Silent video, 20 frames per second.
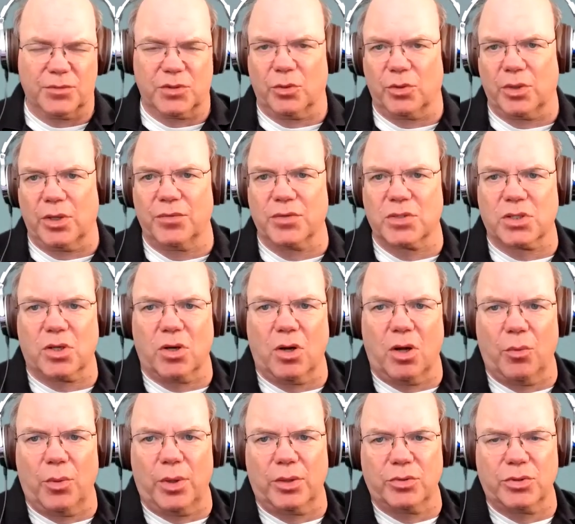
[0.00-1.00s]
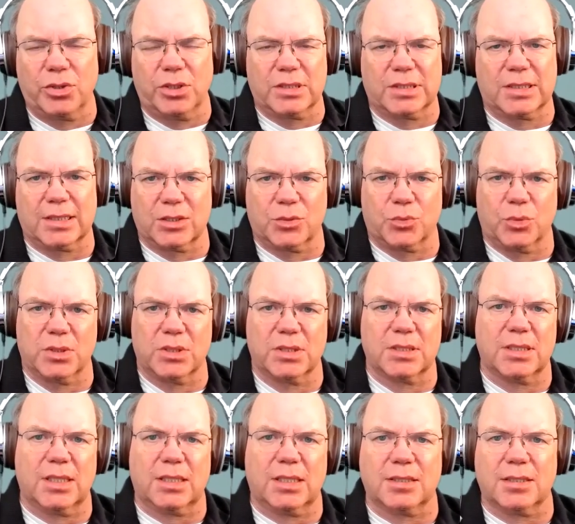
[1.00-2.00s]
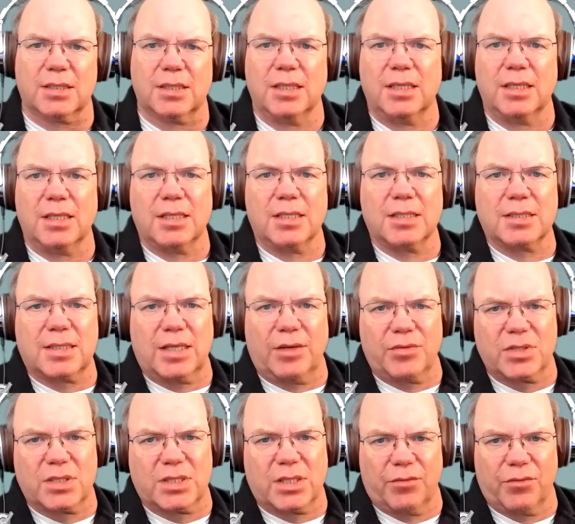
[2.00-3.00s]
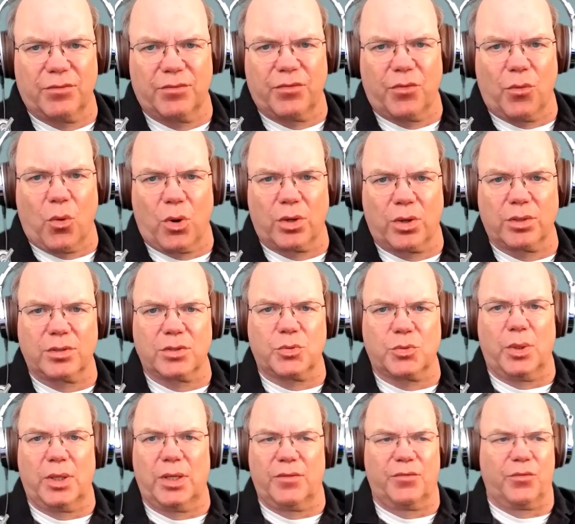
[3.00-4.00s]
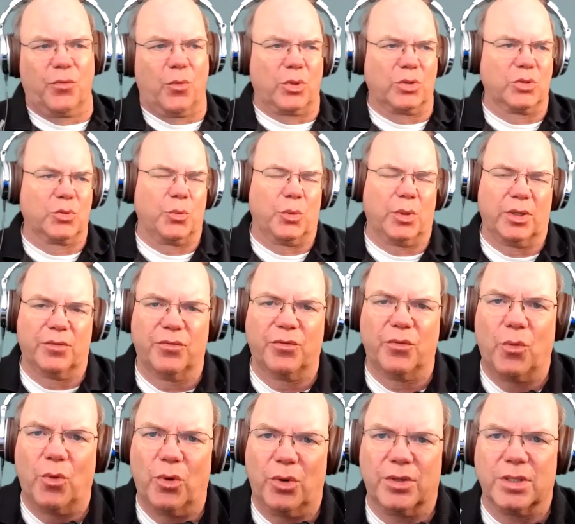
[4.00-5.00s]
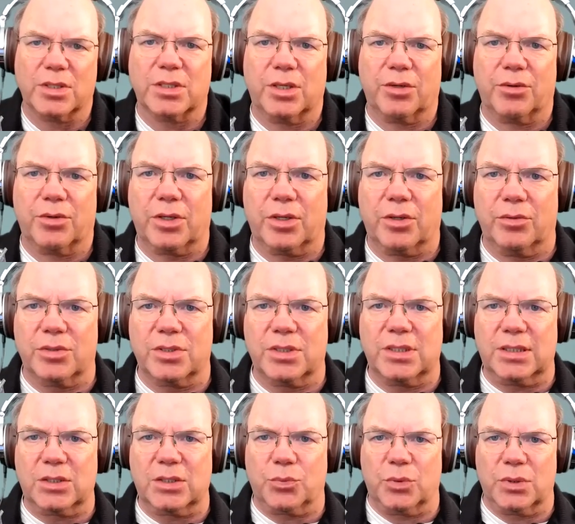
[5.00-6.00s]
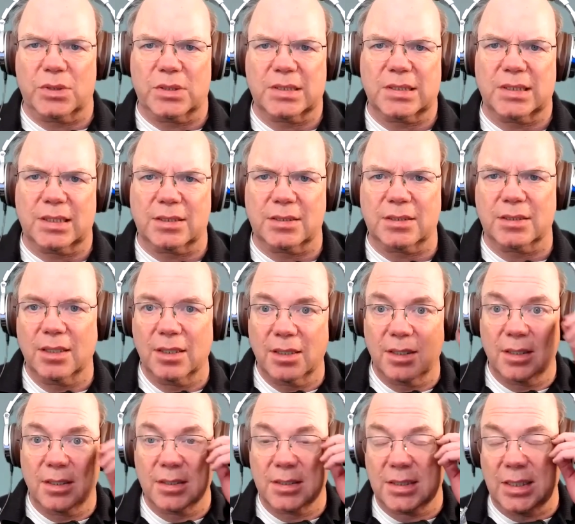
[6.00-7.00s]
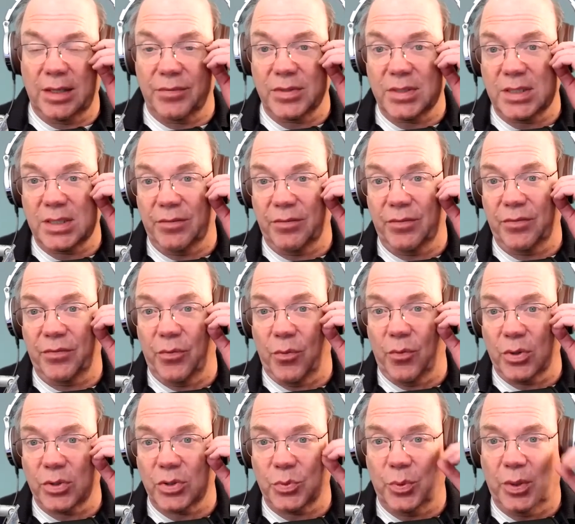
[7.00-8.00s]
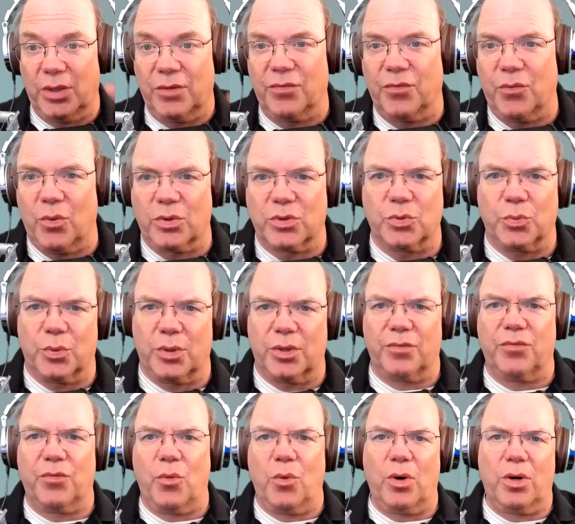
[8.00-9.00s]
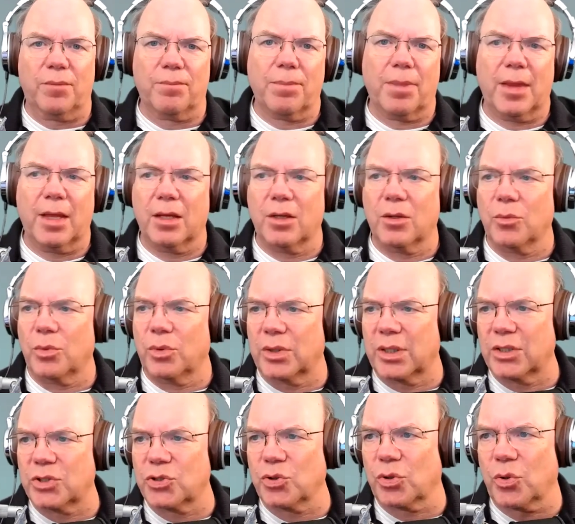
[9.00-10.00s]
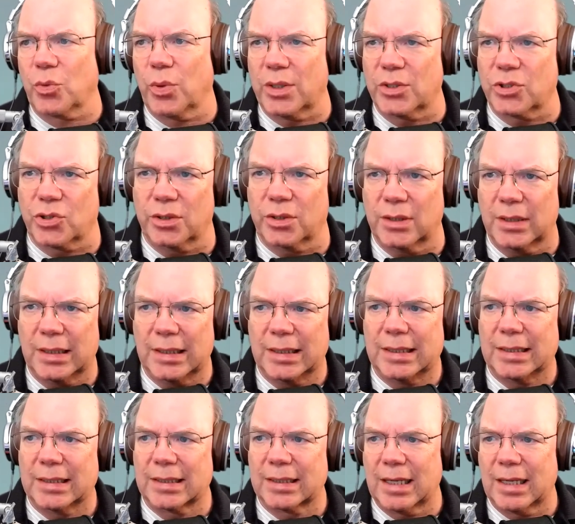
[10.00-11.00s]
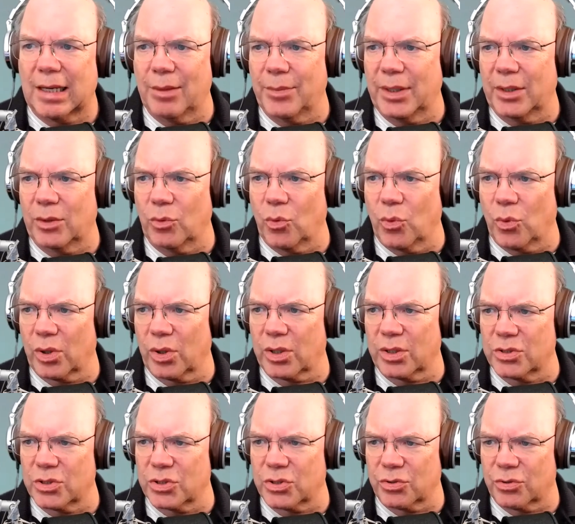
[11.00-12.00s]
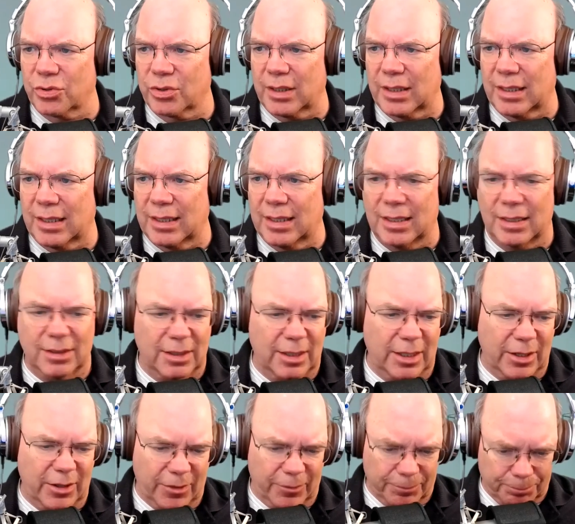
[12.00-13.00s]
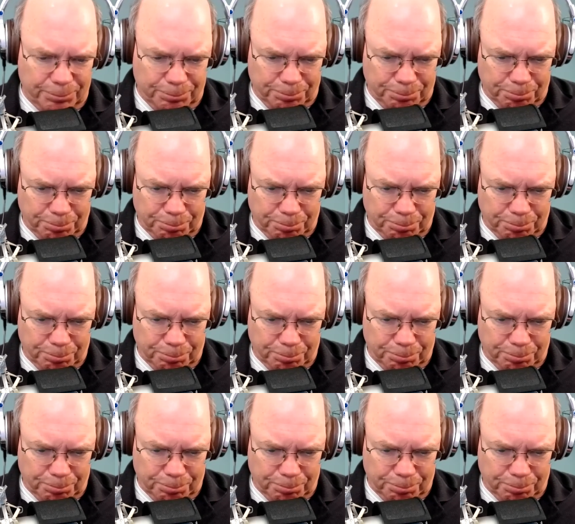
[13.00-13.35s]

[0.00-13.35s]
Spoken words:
So give us a call, why don't you? 616-774-2424. That's area code 616-774-2424. We'll get your question, comment, or concern on the air.